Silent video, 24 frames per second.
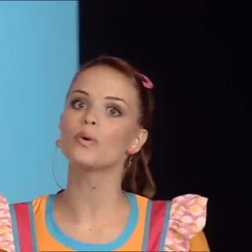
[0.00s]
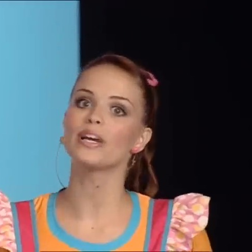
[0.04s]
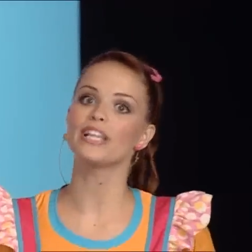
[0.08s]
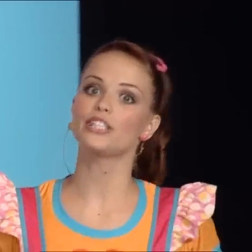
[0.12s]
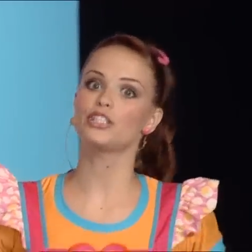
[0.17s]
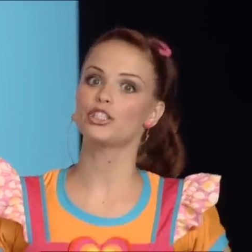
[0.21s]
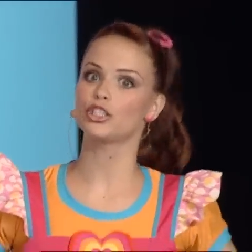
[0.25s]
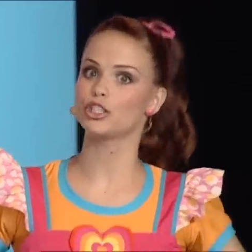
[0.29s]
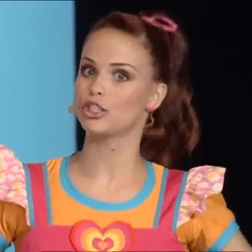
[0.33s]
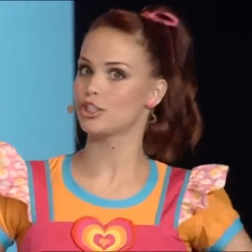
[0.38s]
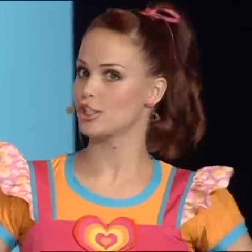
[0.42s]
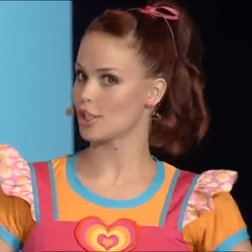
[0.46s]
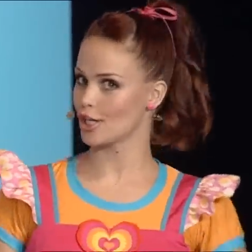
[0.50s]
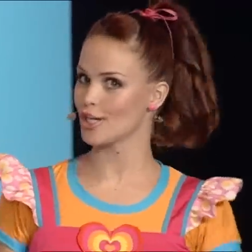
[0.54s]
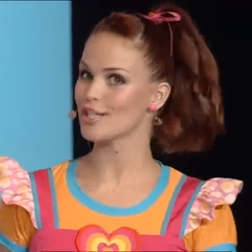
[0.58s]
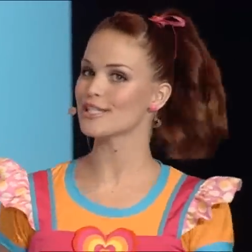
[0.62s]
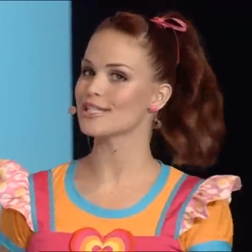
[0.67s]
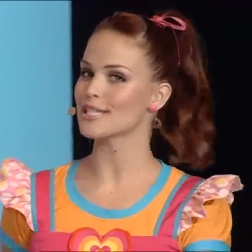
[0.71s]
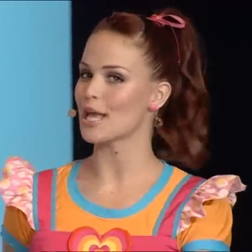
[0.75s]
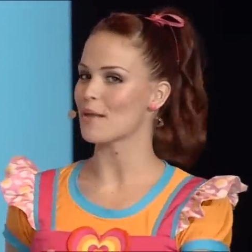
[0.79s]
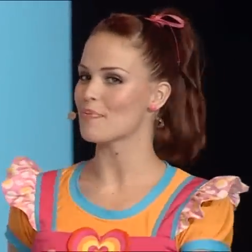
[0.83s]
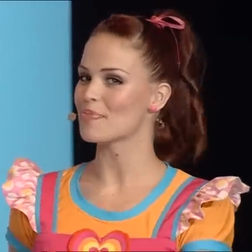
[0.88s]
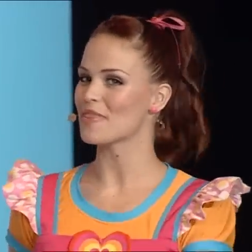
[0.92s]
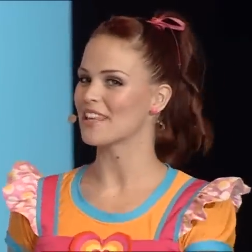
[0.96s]
we should do
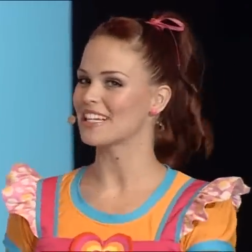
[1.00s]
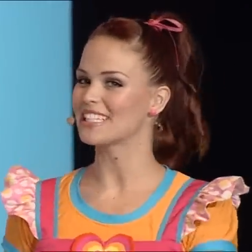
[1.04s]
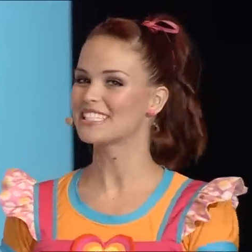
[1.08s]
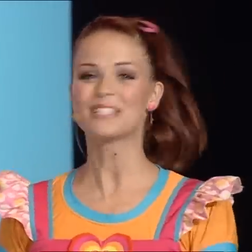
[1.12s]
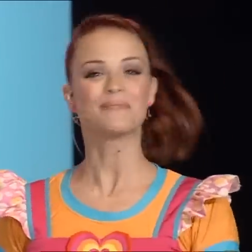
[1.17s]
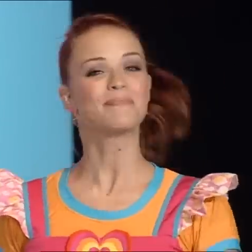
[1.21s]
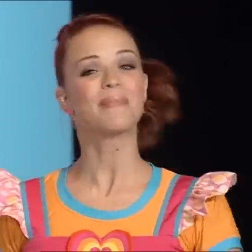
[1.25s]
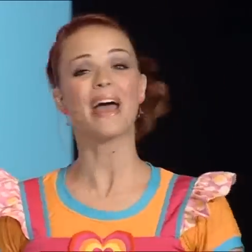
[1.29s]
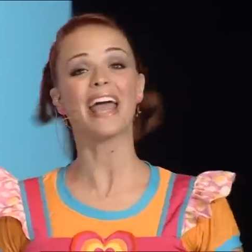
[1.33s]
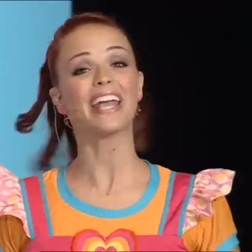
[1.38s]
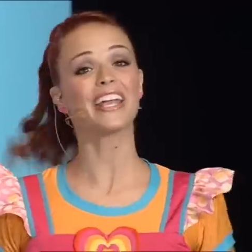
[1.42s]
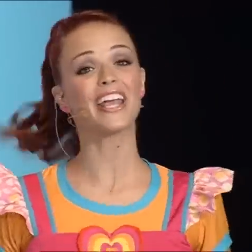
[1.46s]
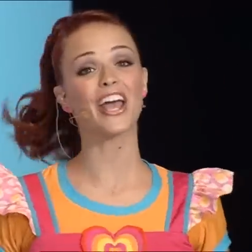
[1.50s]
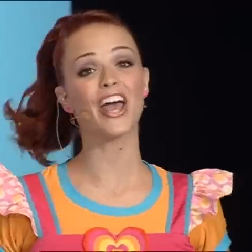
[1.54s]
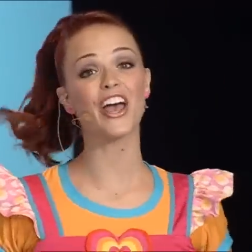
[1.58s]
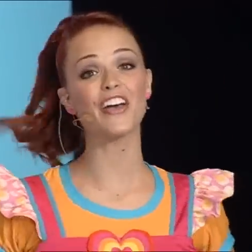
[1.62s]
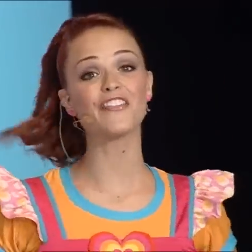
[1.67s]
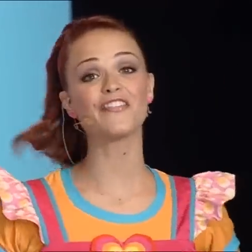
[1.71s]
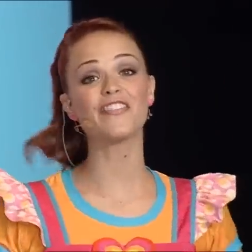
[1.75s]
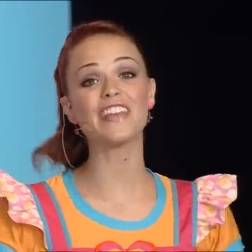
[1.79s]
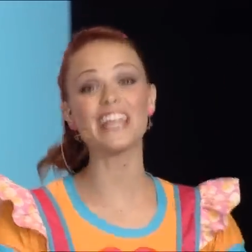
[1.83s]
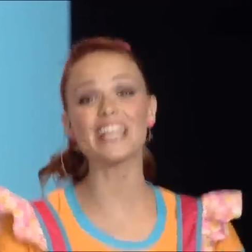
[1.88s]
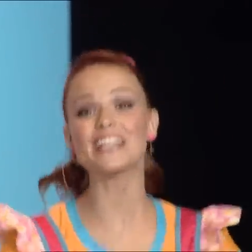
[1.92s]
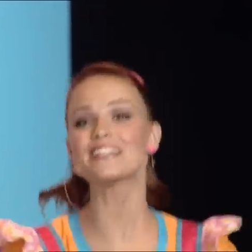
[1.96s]
something to make her
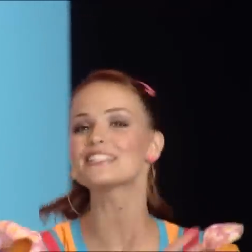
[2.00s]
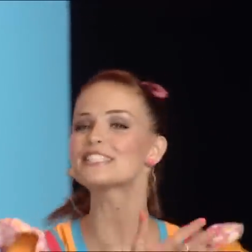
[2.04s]
feel